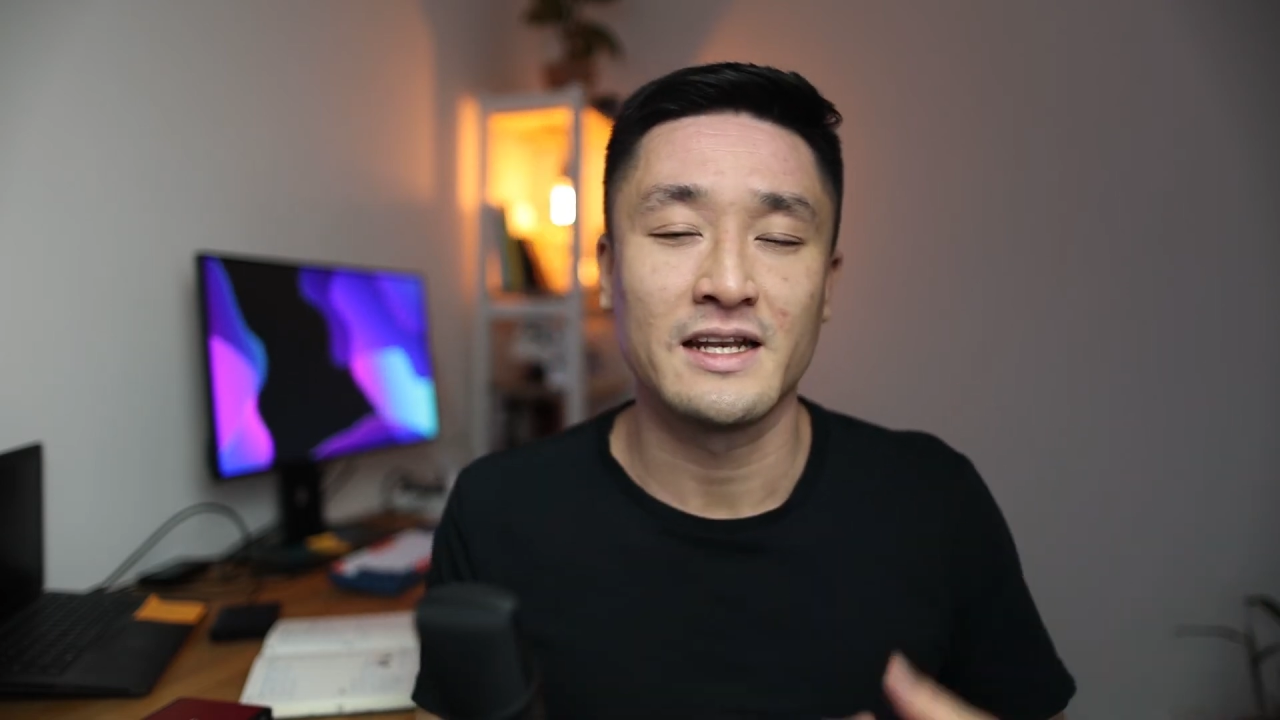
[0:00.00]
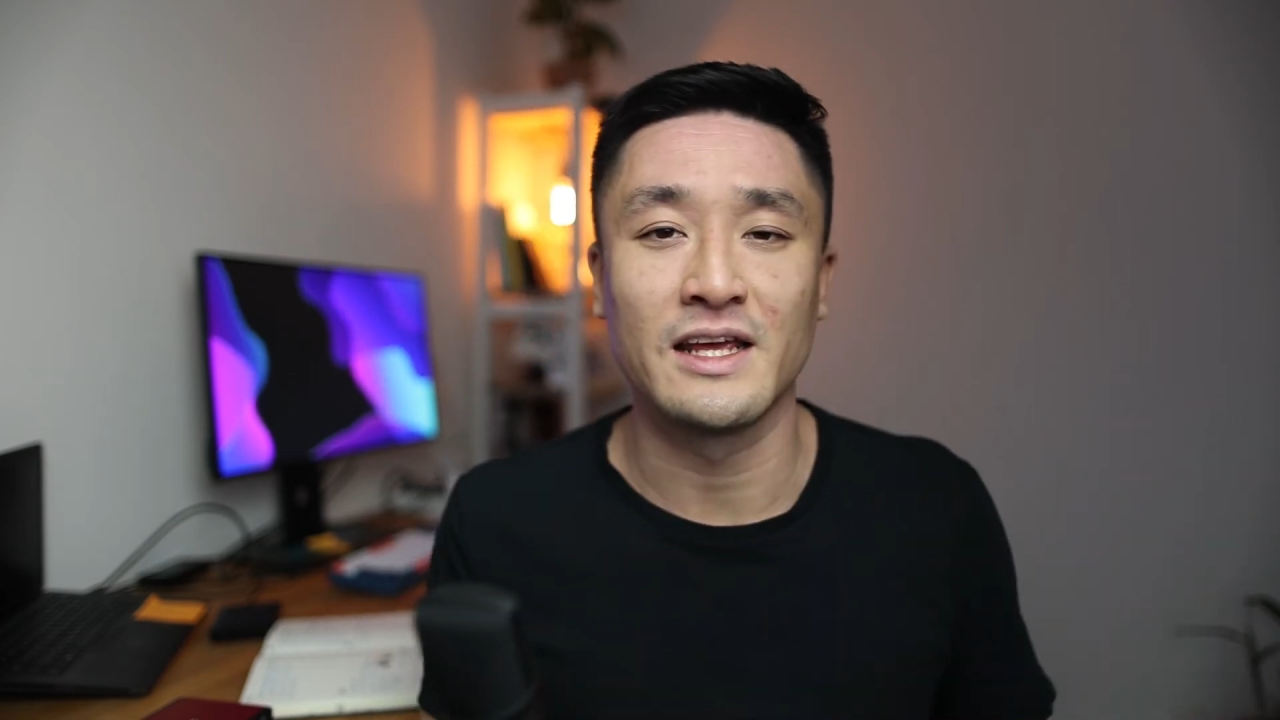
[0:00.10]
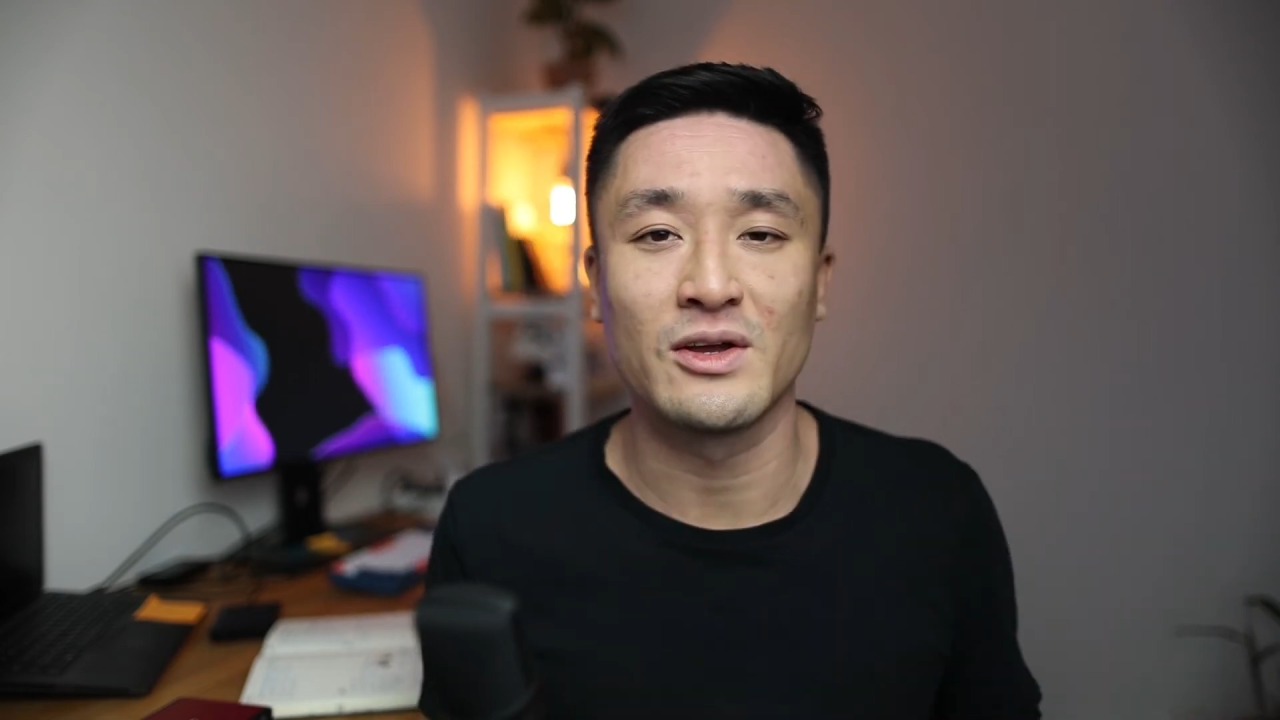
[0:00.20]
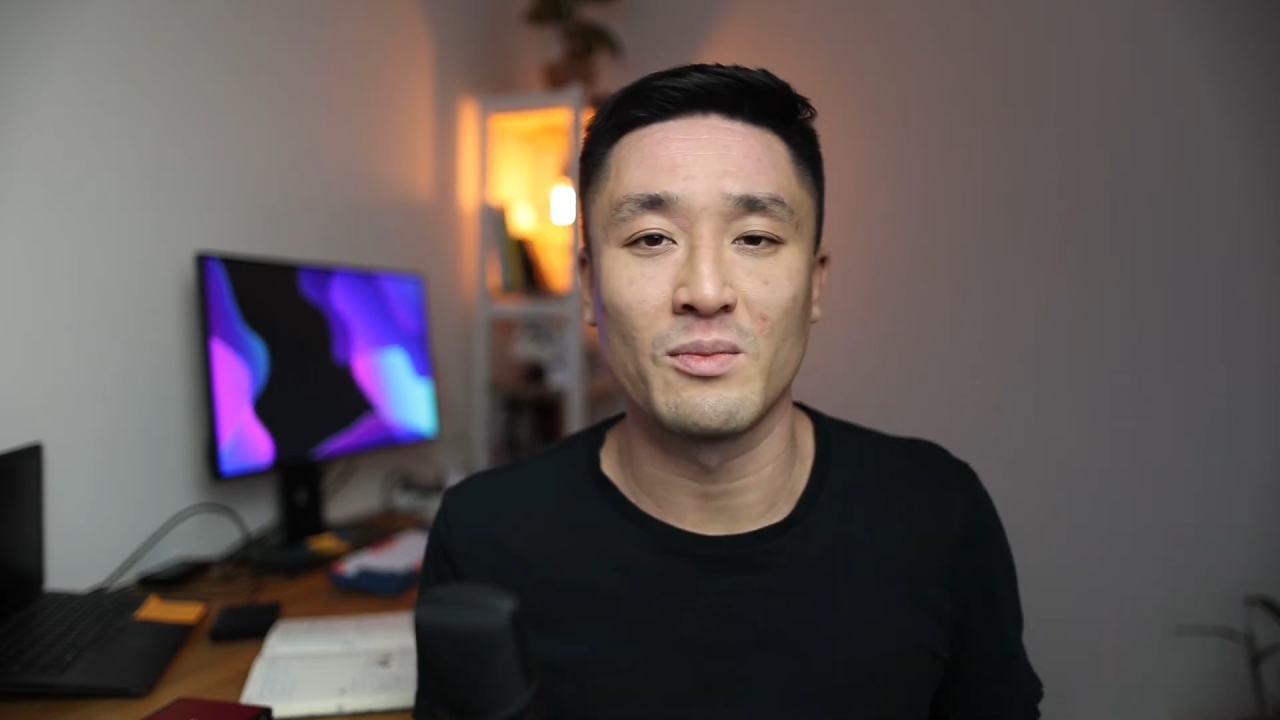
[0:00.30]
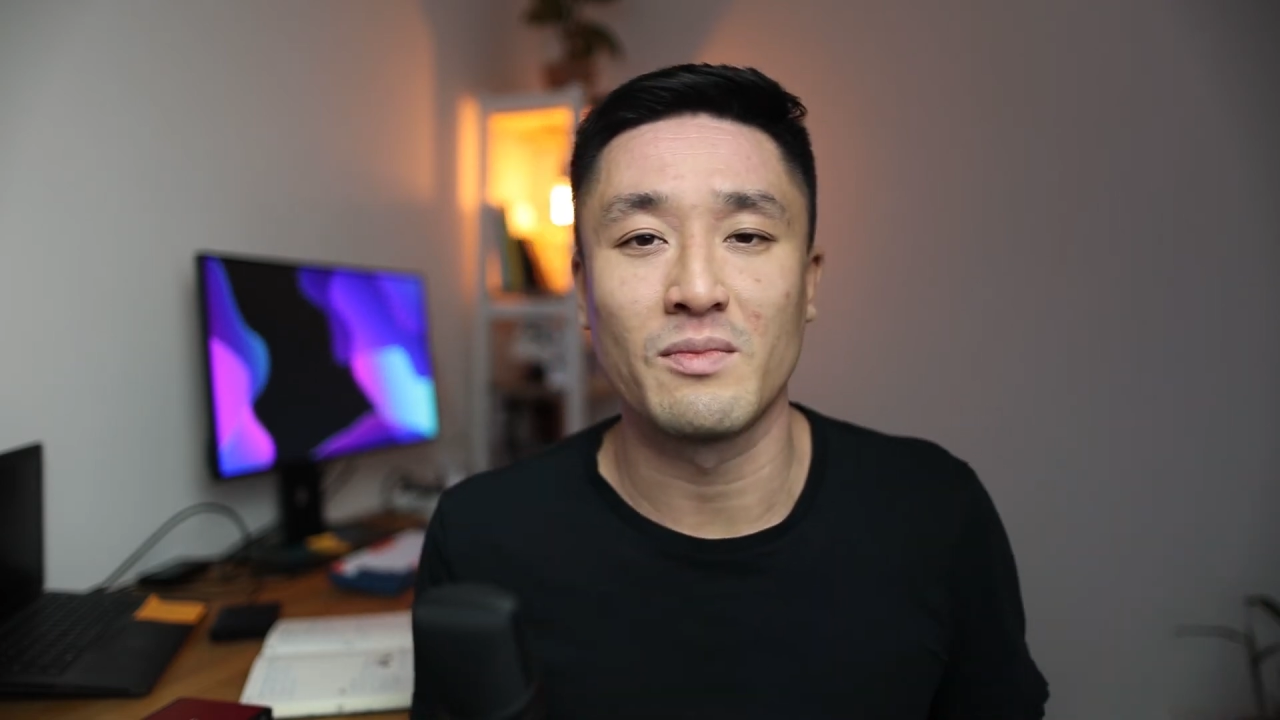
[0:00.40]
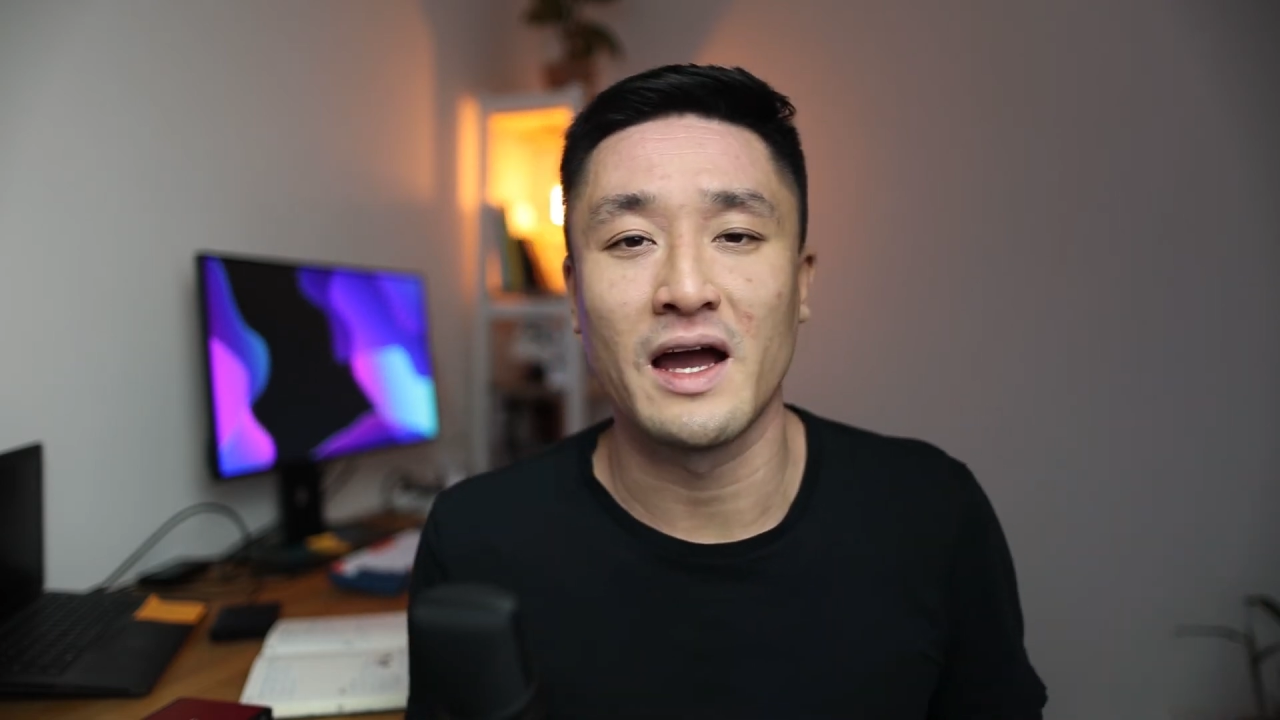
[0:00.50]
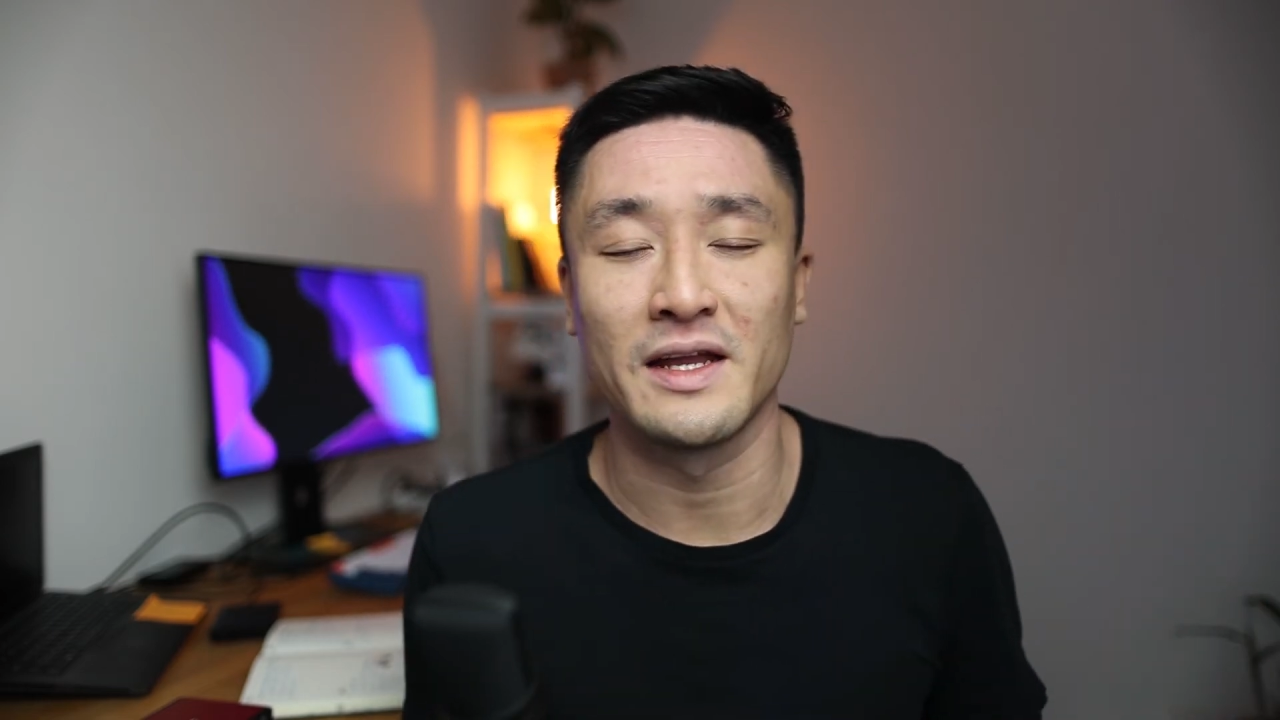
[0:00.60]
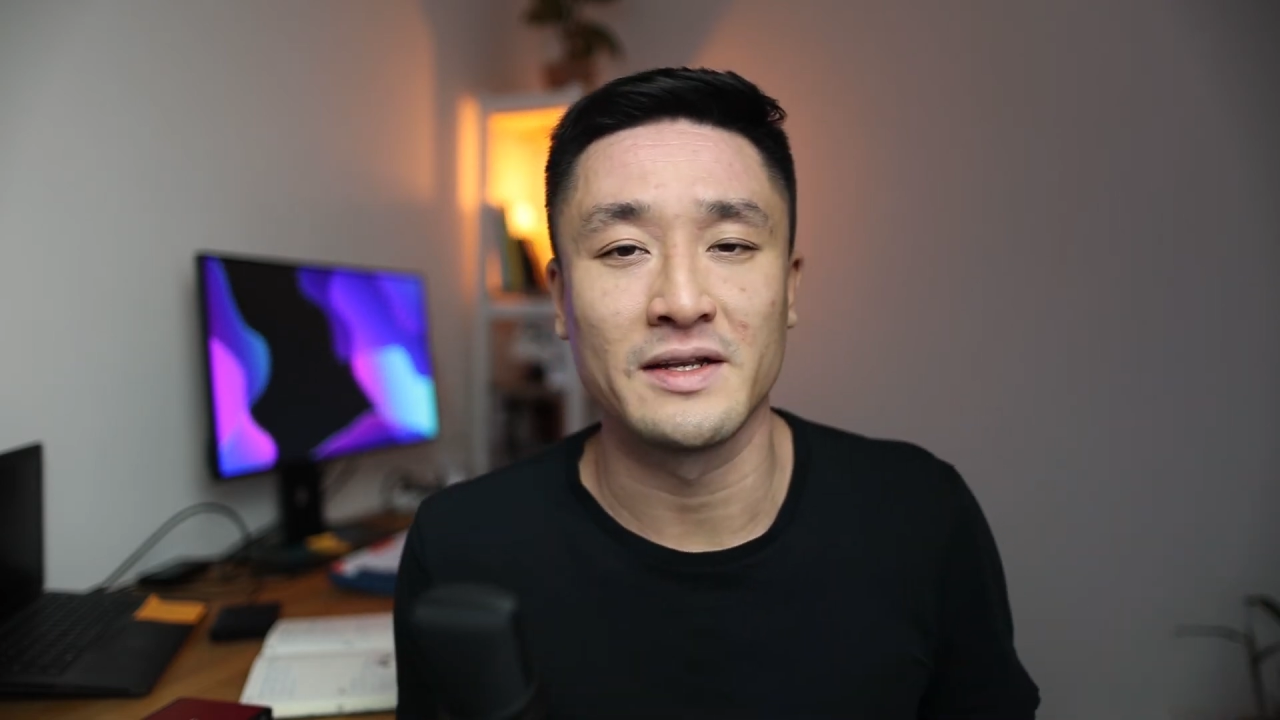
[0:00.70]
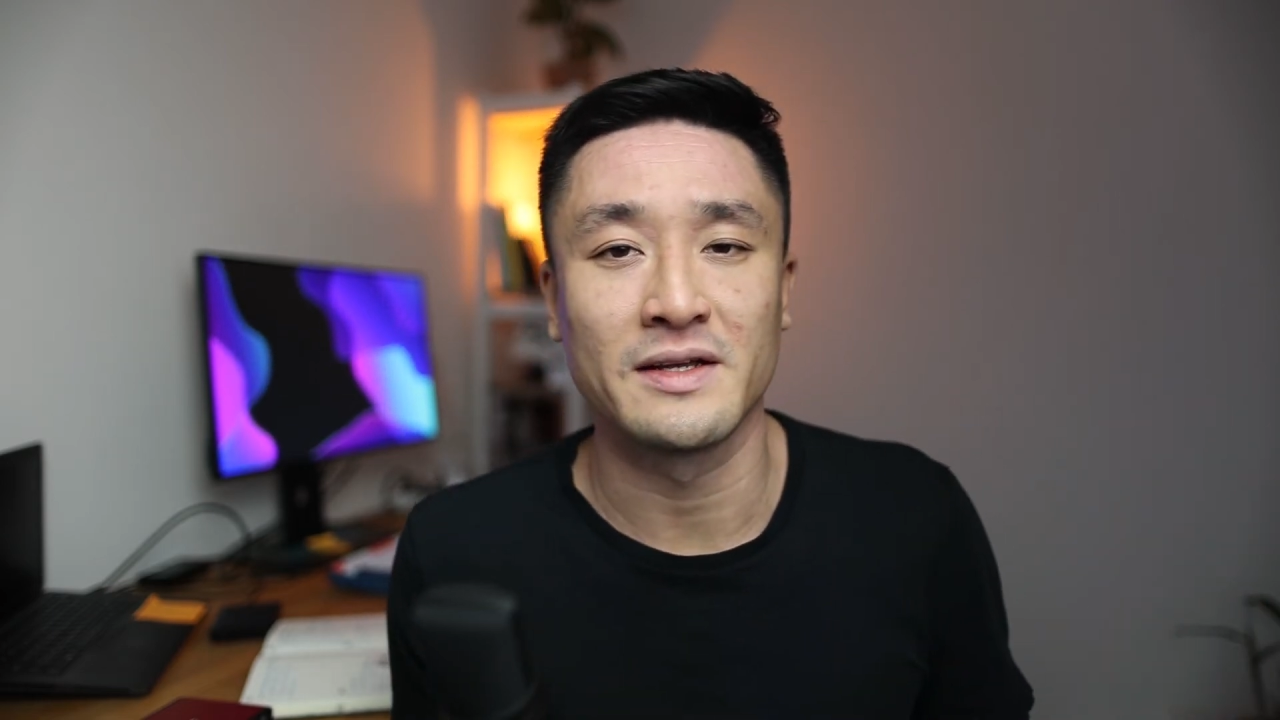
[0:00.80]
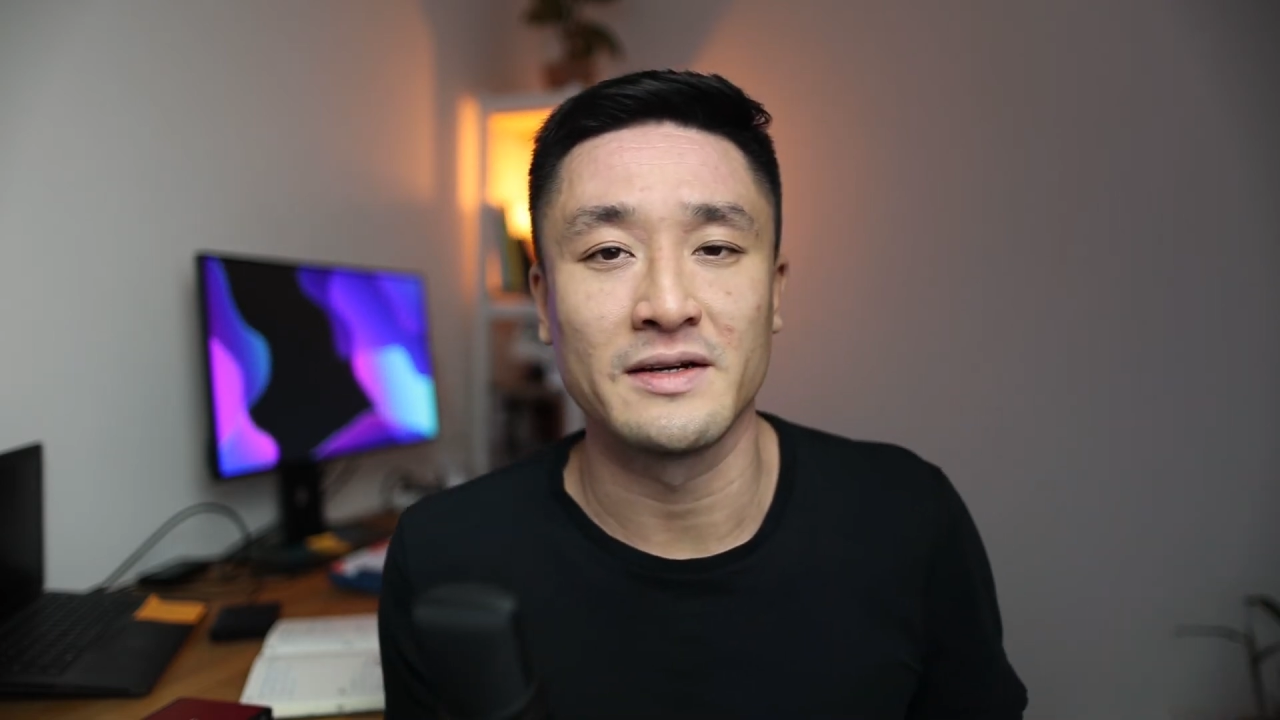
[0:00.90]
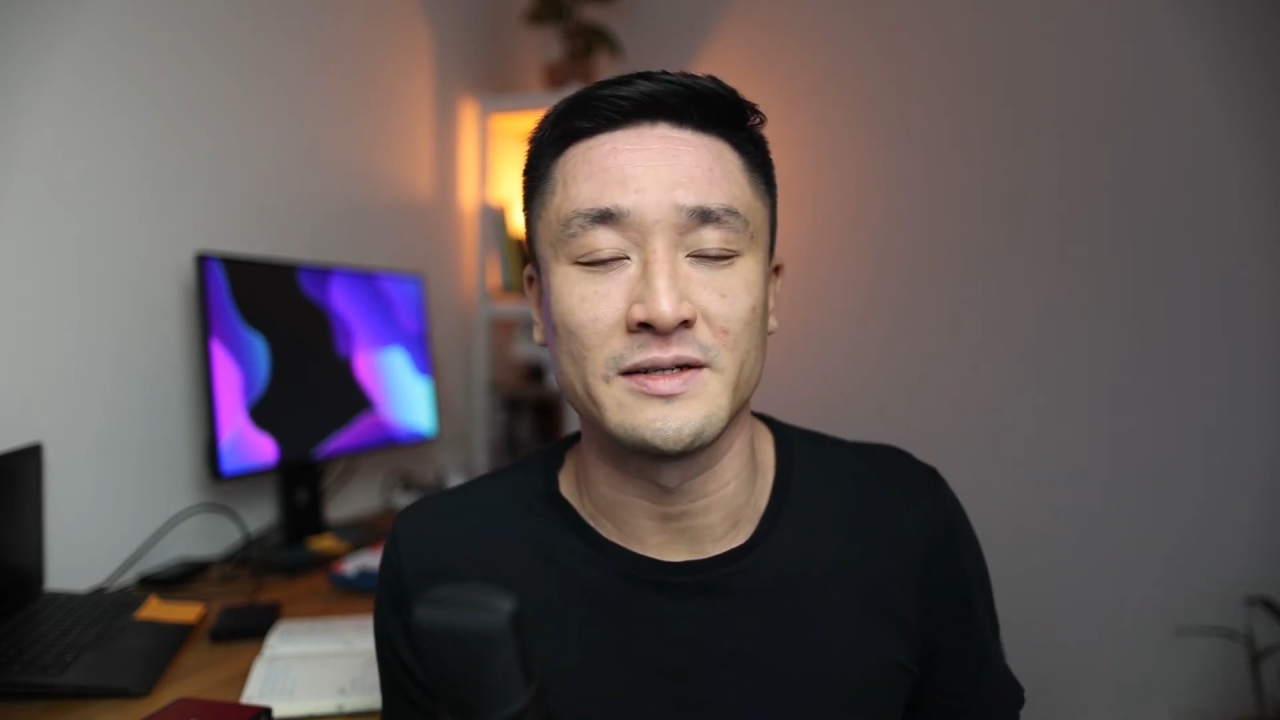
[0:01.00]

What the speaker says: they combine